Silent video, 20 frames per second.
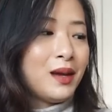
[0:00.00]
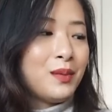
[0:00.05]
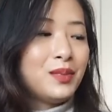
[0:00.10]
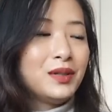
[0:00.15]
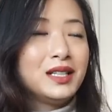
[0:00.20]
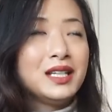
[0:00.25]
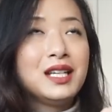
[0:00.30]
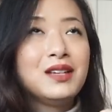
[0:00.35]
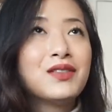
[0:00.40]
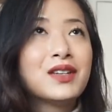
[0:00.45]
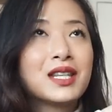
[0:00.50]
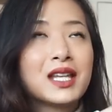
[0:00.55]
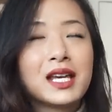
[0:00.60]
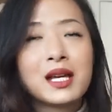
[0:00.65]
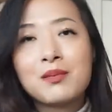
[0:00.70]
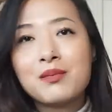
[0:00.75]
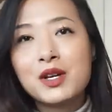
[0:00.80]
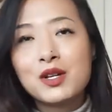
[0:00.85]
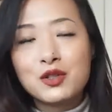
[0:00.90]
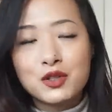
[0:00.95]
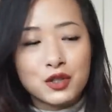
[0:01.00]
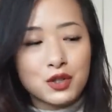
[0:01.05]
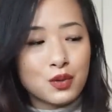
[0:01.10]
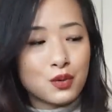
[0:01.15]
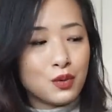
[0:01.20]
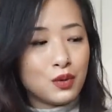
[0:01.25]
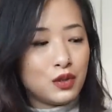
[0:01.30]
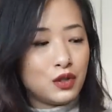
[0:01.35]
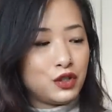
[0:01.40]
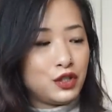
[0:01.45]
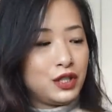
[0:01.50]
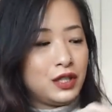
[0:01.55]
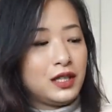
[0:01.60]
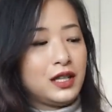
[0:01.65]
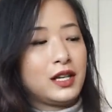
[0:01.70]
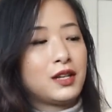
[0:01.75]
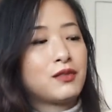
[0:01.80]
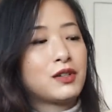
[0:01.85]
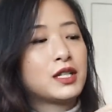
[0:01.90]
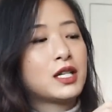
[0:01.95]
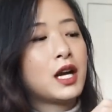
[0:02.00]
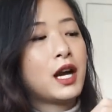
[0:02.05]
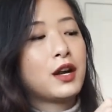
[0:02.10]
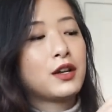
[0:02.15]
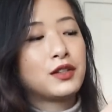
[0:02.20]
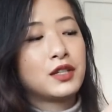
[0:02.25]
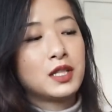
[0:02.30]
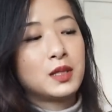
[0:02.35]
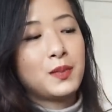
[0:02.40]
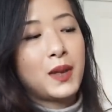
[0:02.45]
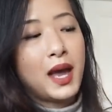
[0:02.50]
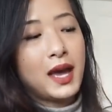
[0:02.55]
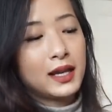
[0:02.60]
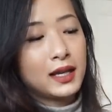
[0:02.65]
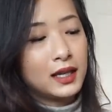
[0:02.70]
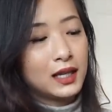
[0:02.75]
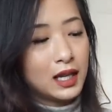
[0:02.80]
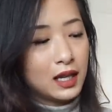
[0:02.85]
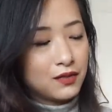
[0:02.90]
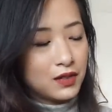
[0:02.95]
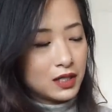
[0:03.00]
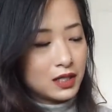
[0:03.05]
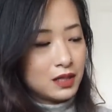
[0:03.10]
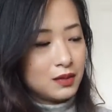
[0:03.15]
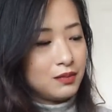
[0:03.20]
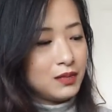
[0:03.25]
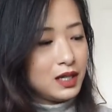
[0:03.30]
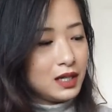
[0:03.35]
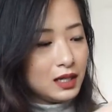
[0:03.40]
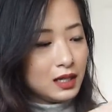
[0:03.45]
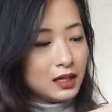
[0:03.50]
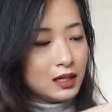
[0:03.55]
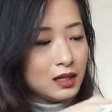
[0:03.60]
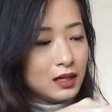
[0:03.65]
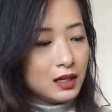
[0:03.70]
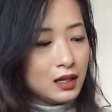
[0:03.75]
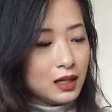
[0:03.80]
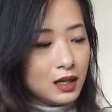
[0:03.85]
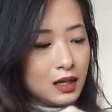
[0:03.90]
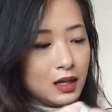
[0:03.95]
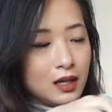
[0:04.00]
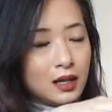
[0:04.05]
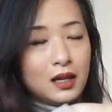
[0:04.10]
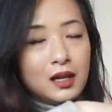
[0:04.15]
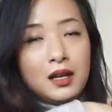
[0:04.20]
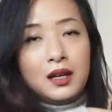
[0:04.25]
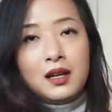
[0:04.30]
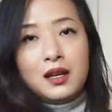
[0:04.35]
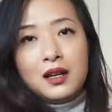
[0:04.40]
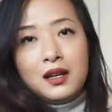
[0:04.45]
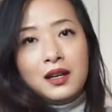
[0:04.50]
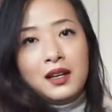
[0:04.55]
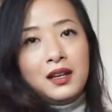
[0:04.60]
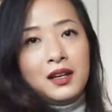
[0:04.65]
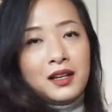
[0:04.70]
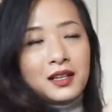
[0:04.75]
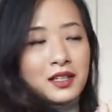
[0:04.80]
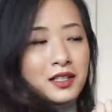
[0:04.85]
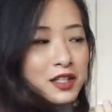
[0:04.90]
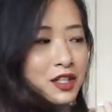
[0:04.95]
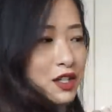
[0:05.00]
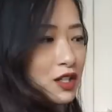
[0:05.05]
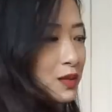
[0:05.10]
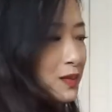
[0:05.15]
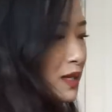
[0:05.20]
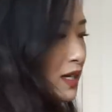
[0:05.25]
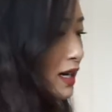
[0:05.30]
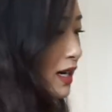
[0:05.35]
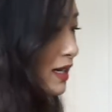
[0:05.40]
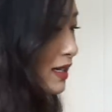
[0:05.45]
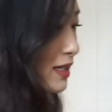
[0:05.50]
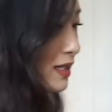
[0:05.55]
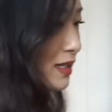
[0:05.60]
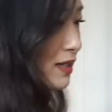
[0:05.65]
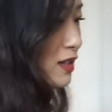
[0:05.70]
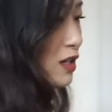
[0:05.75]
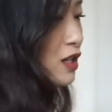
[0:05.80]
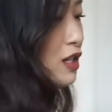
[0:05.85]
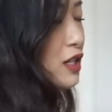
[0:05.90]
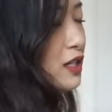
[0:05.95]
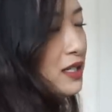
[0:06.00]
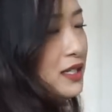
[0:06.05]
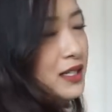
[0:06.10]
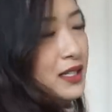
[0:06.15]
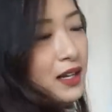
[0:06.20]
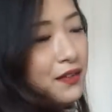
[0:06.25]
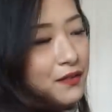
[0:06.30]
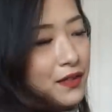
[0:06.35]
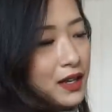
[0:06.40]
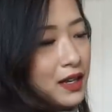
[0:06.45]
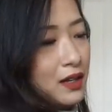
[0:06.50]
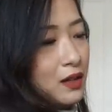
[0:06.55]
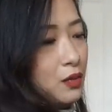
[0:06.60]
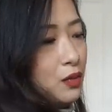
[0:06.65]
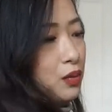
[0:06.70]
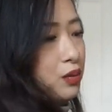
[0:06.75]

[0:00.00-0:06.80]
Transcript: I believe in like middle school, she like retired this bag and gave it to me. Excuse me guys, stuffing.